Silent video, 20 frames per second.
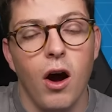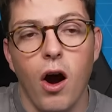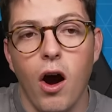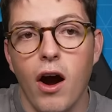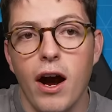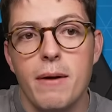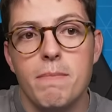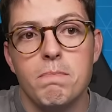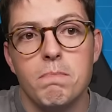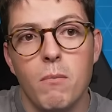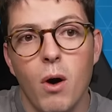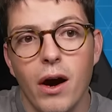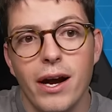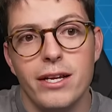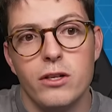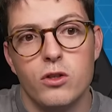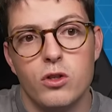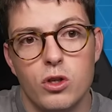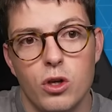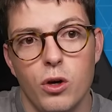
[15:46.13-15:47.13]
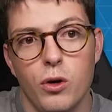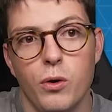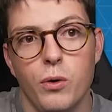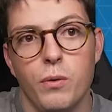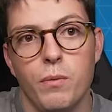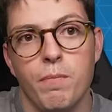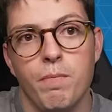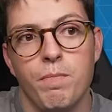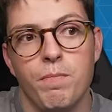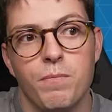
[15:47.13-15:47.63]
I might
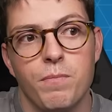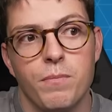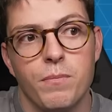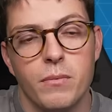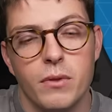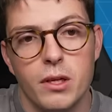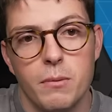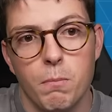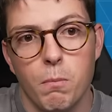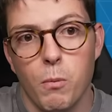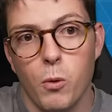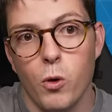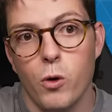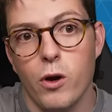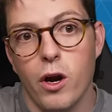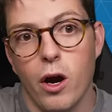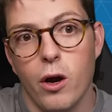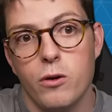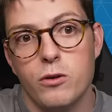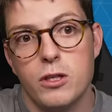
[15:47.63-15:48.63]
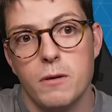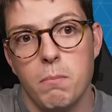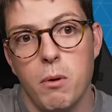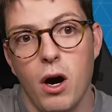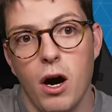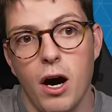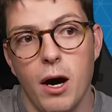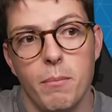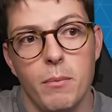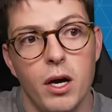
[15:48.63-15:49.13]
do Bruno to
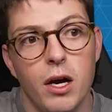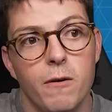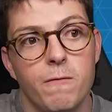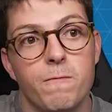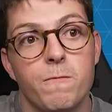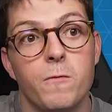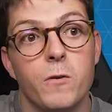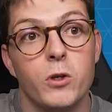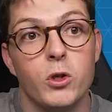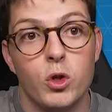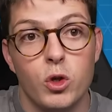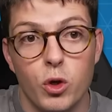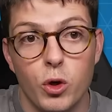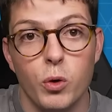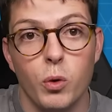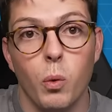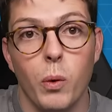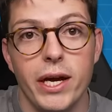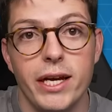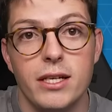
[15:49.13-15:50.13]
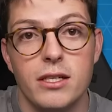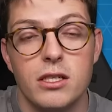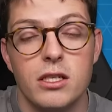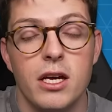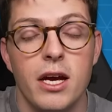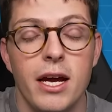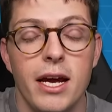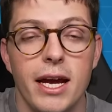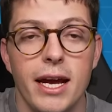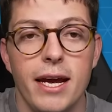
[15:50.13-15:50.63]
Palmer for 2 weeks.
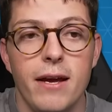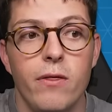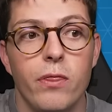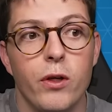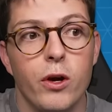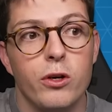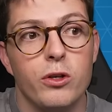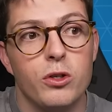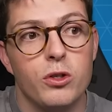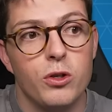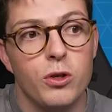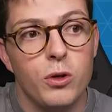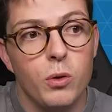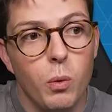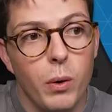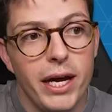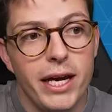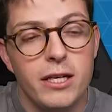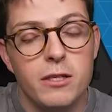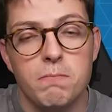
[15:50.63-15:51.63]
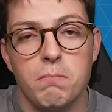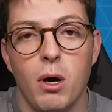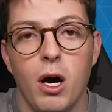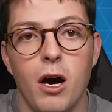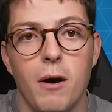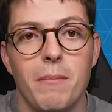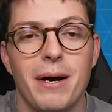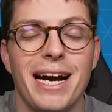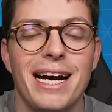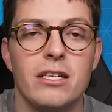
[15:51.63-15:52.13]
In those 2 weeks,
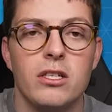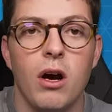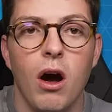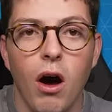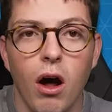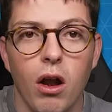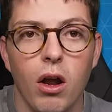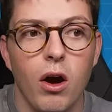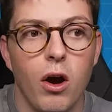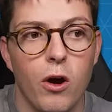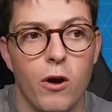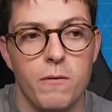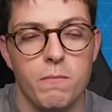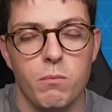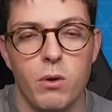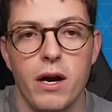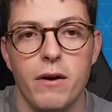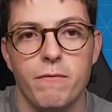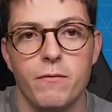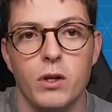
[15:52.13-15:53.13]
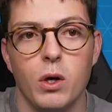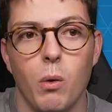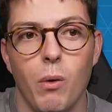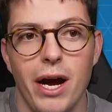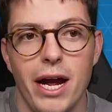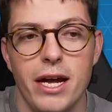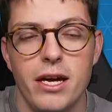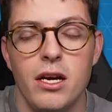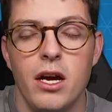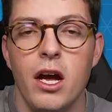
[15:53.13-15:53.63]
Palmer has Hull at home, Brentford
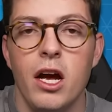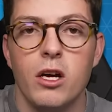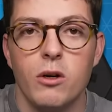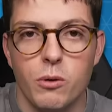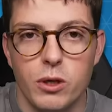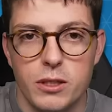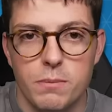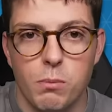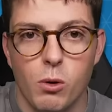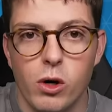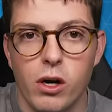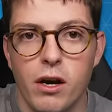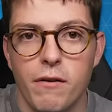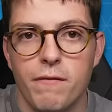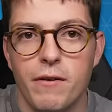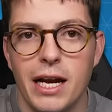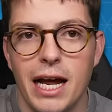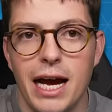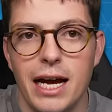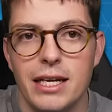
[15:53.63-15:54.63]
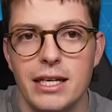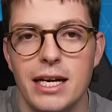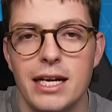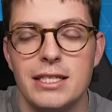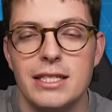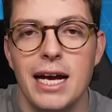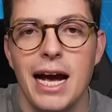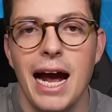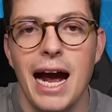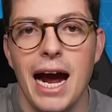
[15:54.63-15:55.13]
away, whereas Bruno
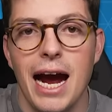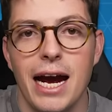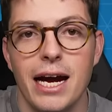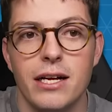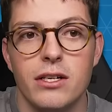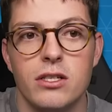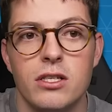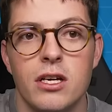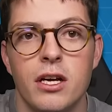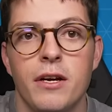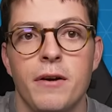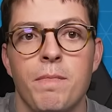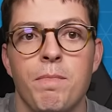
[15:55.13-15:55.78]
Fernandes has